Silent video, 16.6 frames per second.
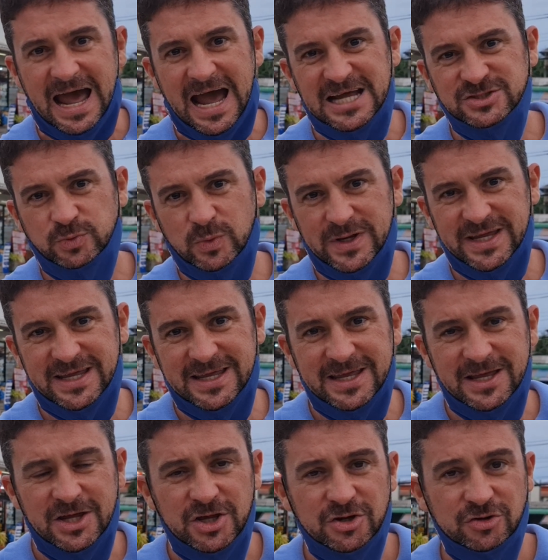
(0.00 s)
as we
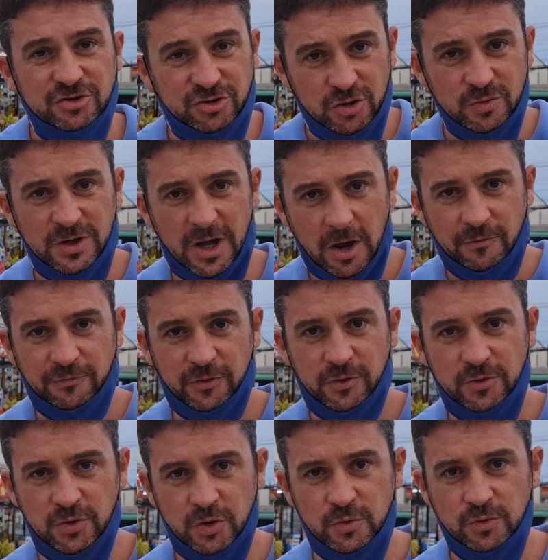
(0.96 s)
do go
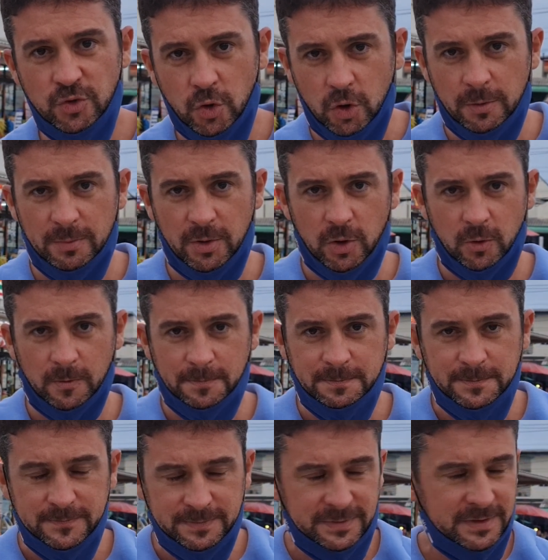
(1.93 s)
through new normal.
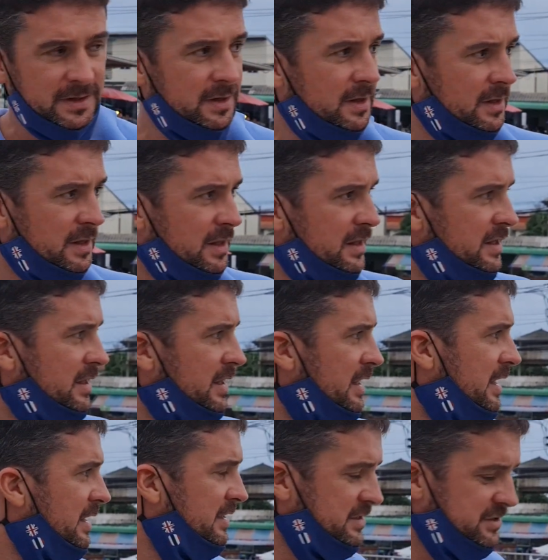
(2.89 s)

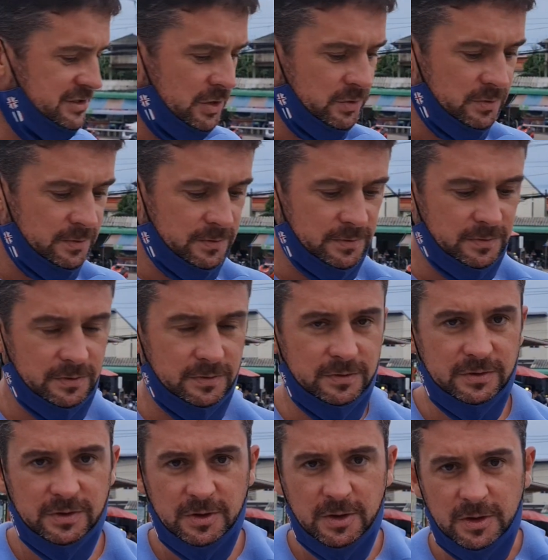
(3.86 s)
So
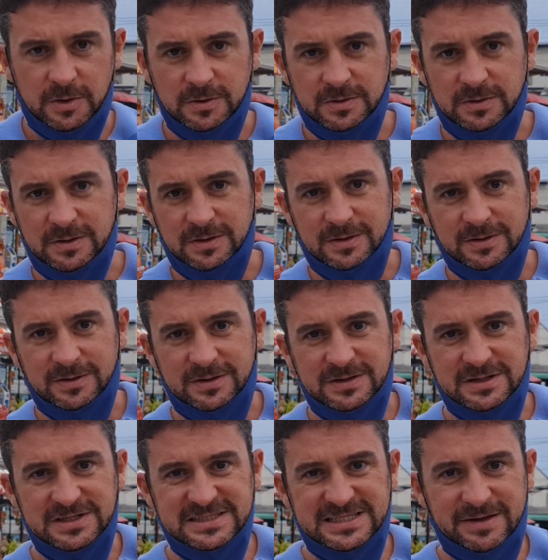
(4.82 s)

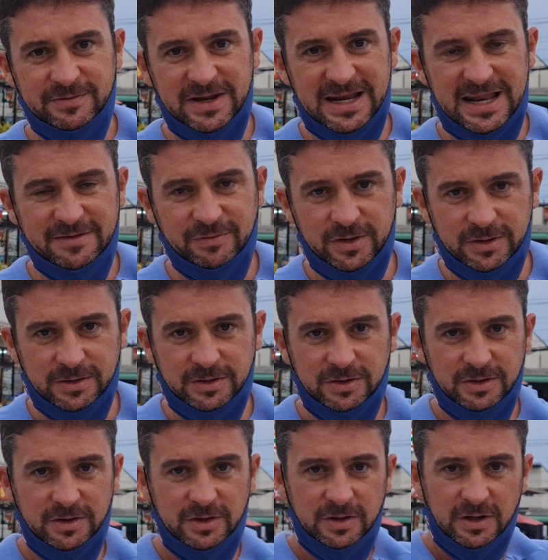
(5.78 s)
7-Eleven,
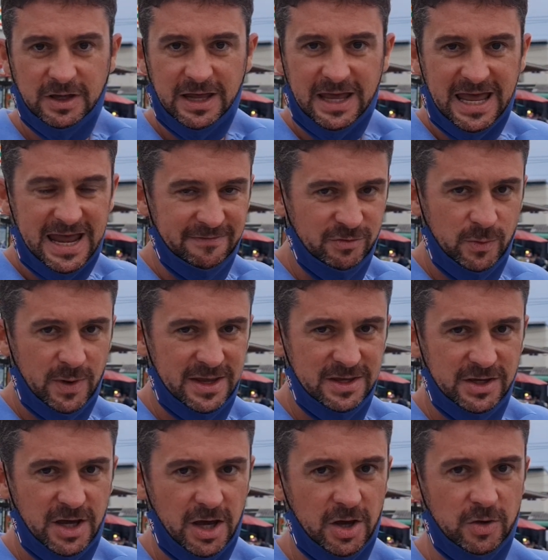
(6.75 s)
everywhere
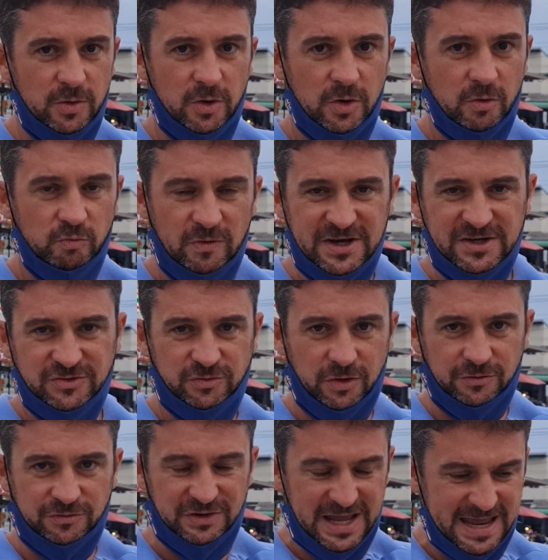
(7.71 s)
you go,
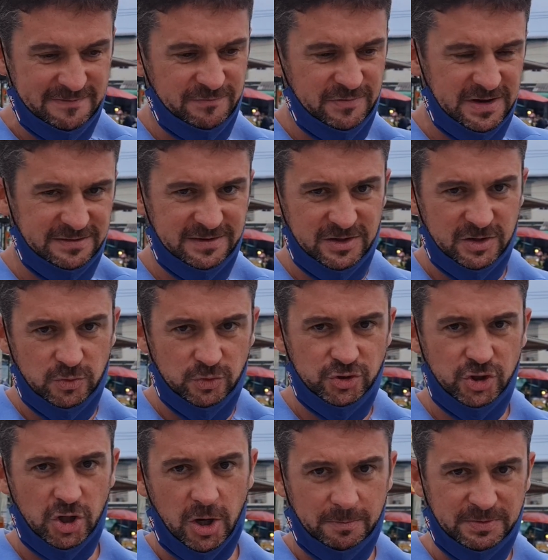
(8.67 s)
restaurants, every single
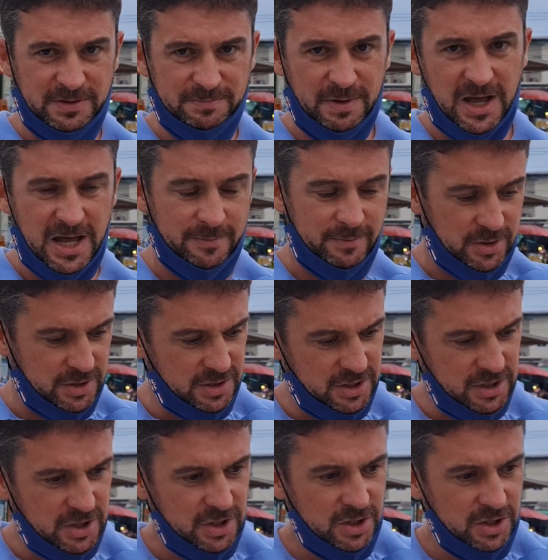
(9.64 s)
shop, department,